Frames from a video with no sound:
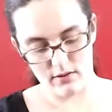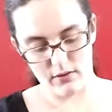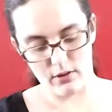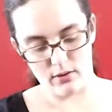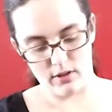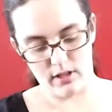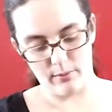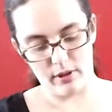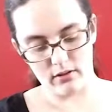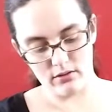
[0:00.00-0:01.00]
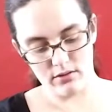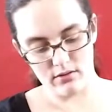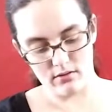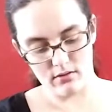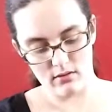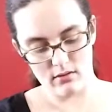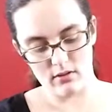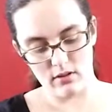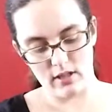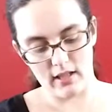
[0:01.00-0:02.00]
your buckles
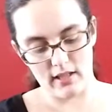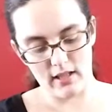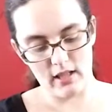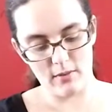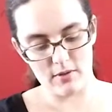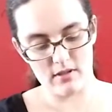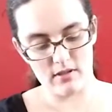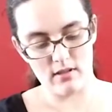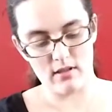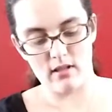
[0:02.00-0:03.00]
so that it keeps